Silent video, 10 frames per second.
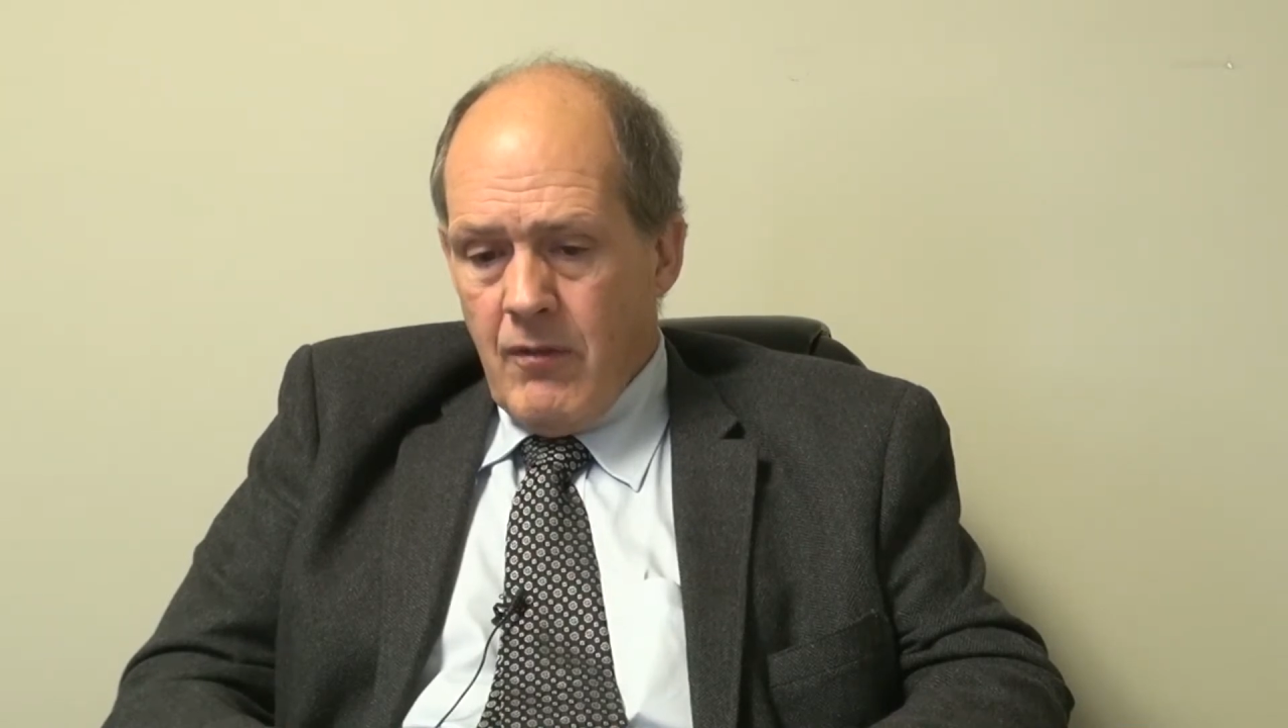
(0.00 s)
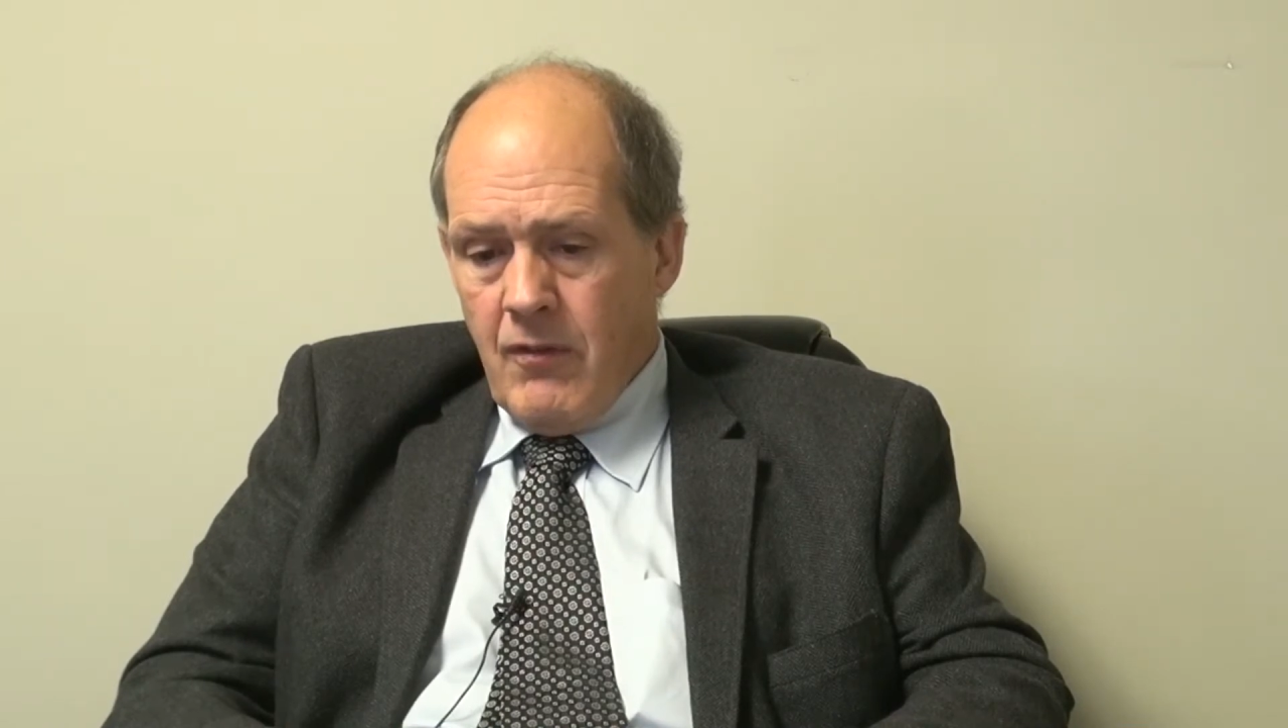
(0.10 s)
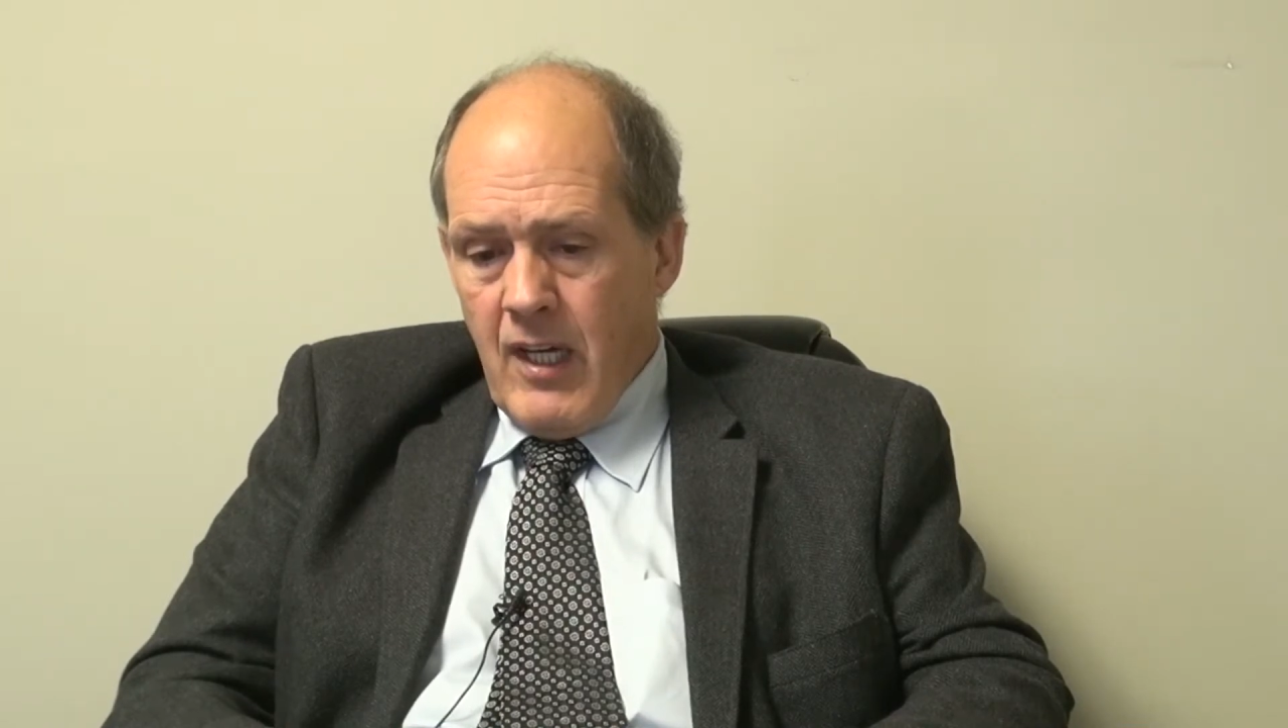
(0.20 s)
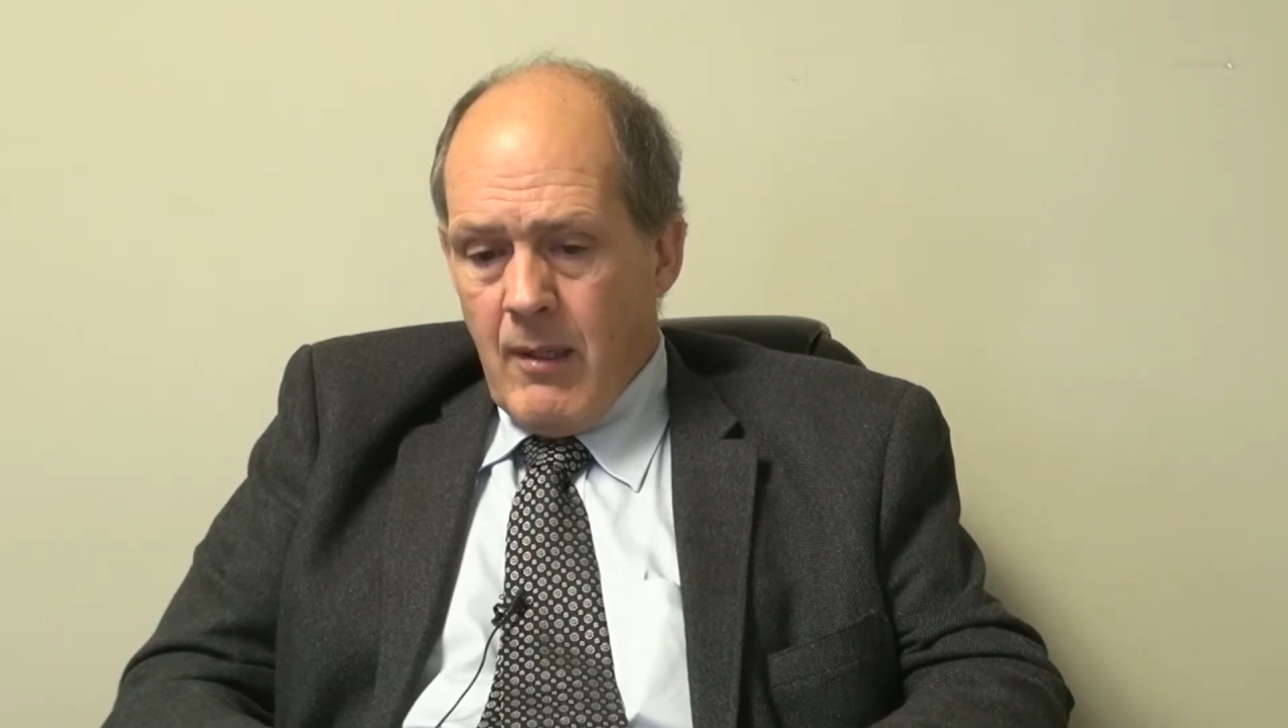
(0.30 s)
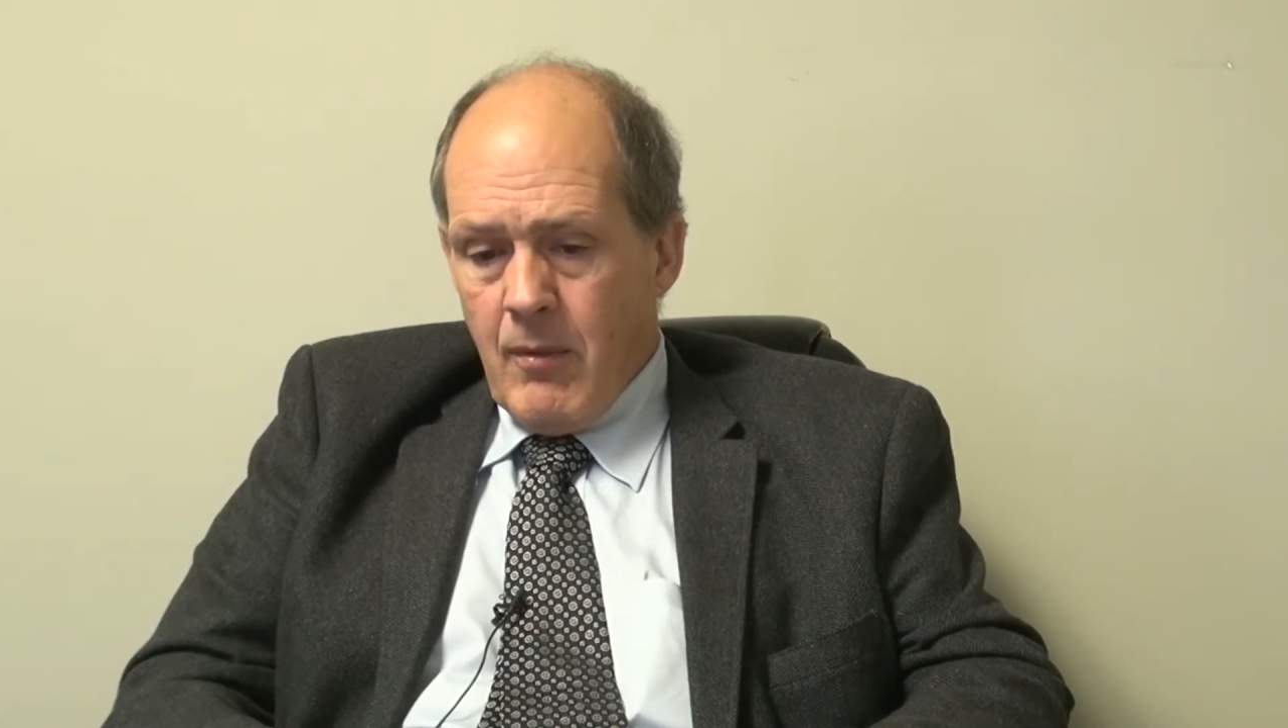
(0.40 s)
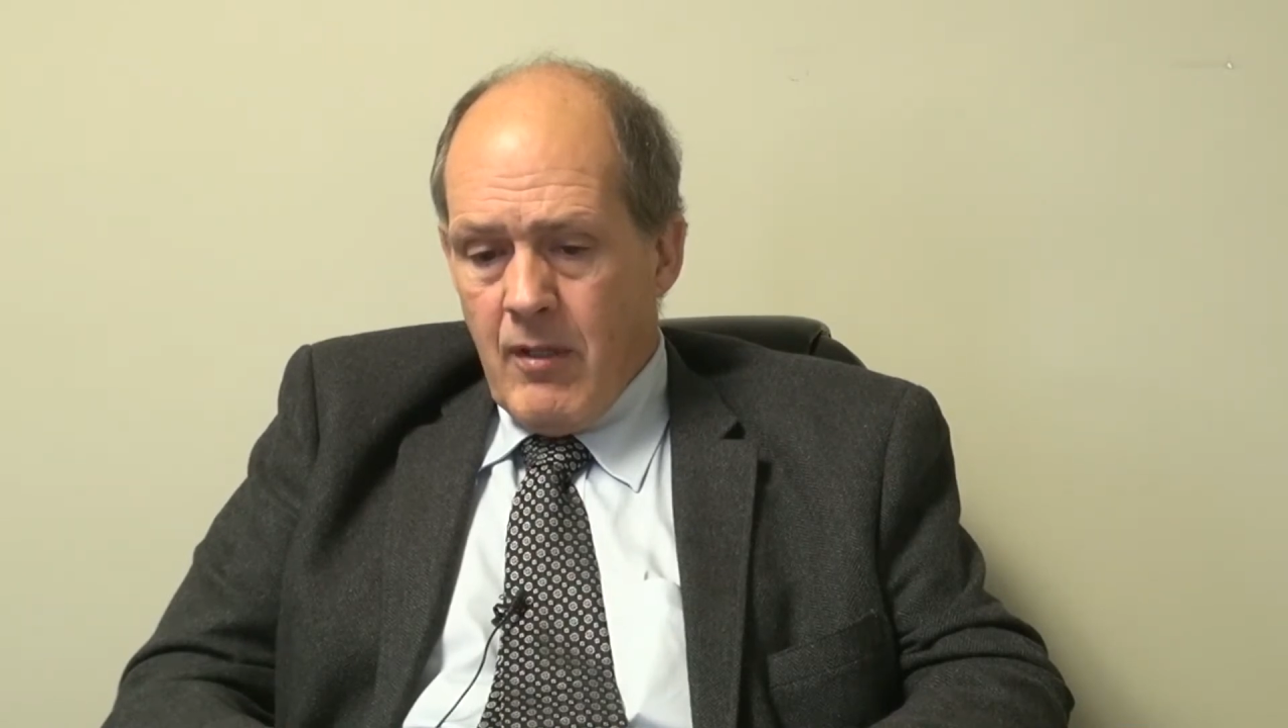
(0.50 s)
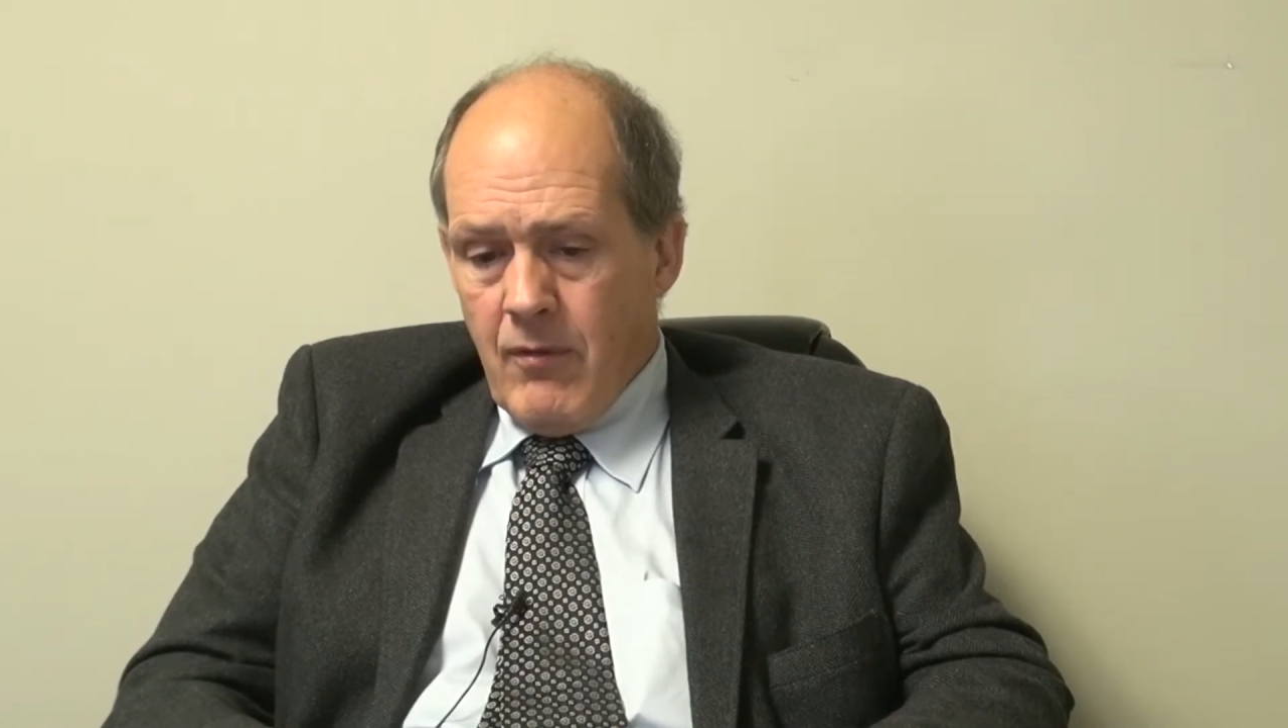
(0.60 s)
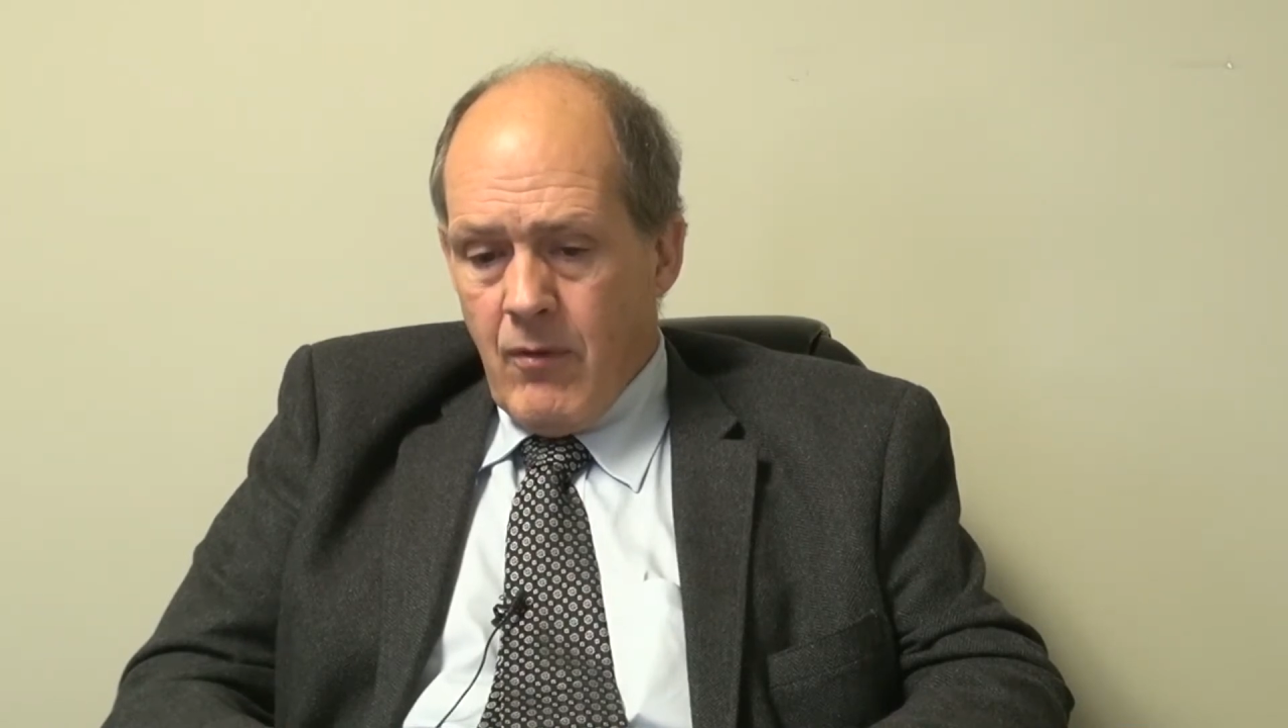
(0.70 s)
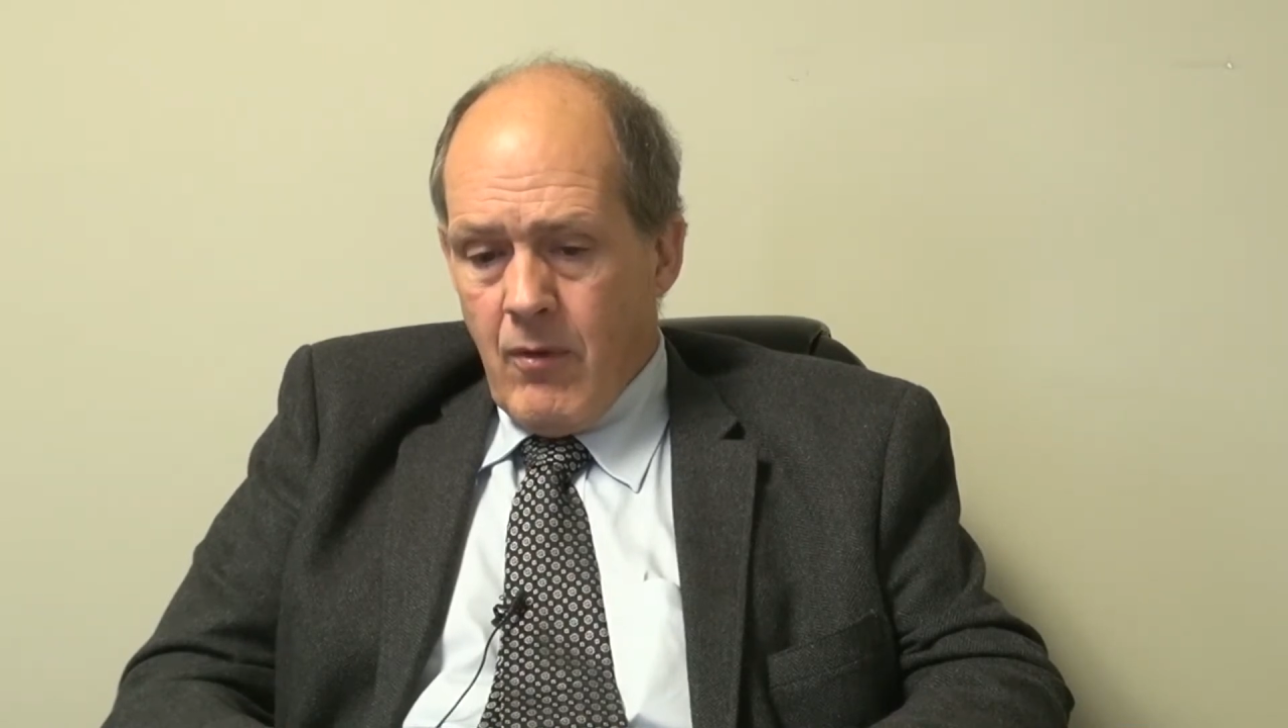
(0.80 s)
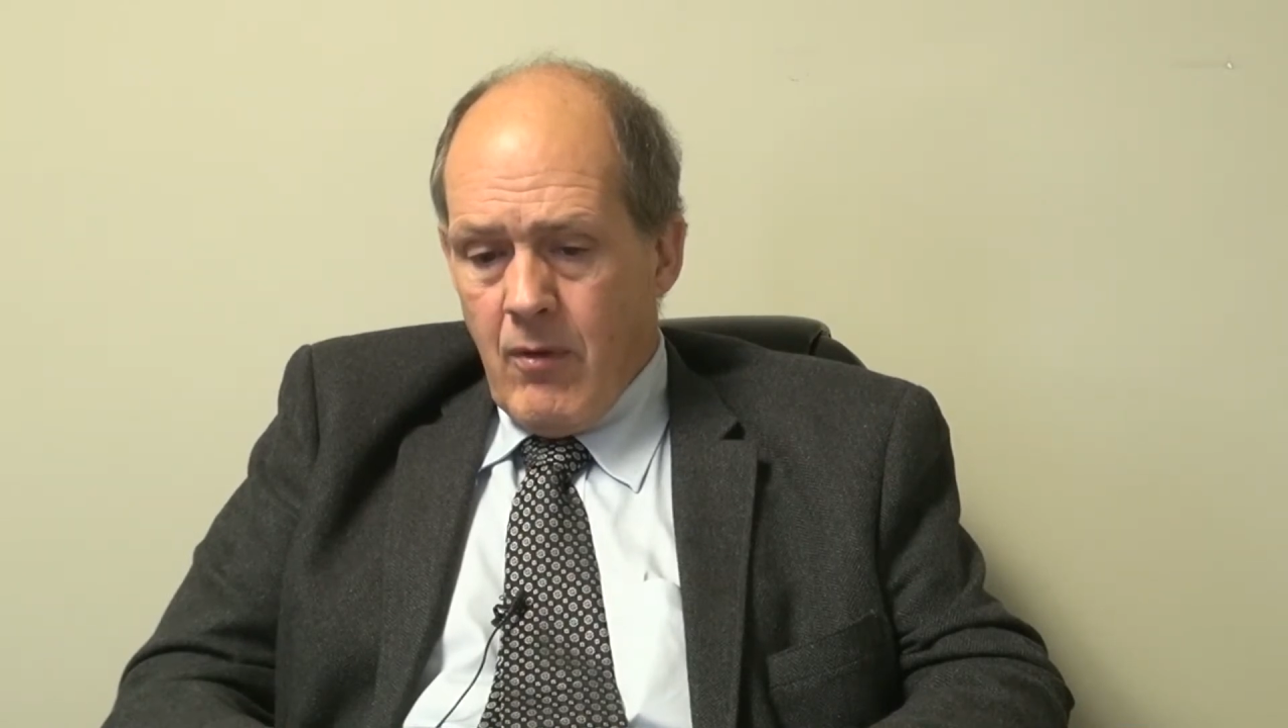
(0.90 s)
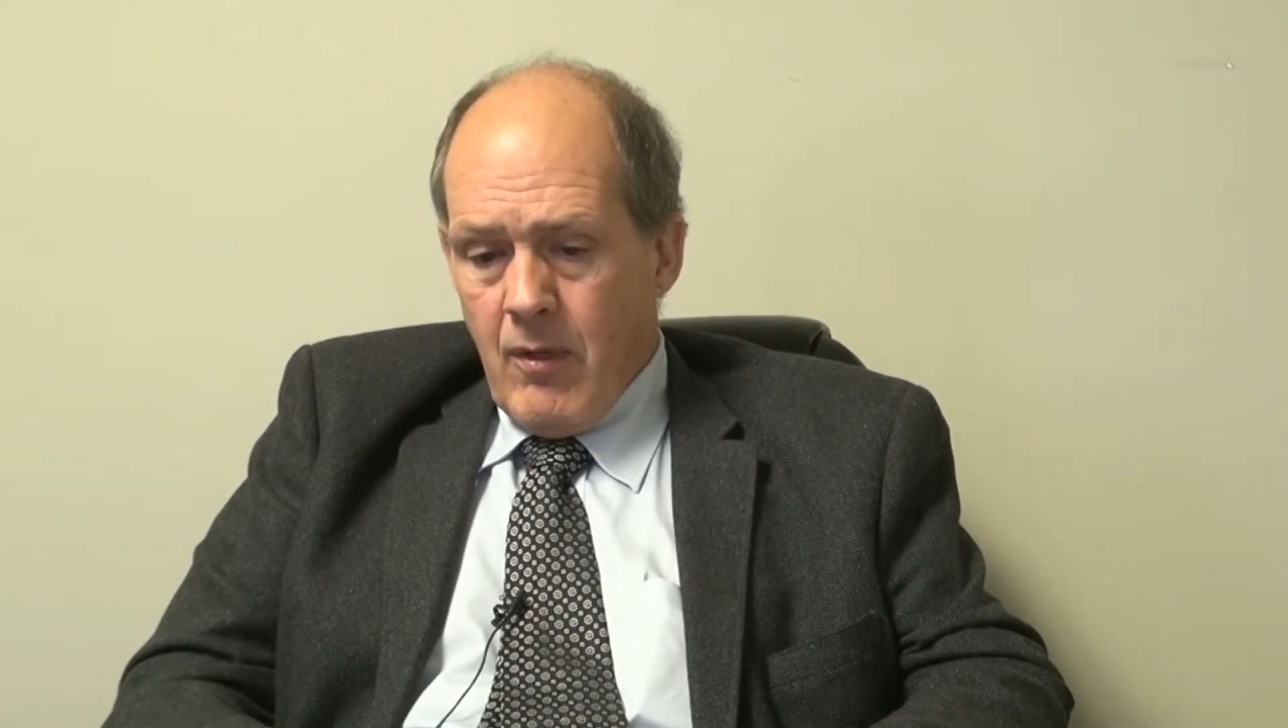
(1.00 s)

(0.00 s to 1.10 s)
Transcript: family for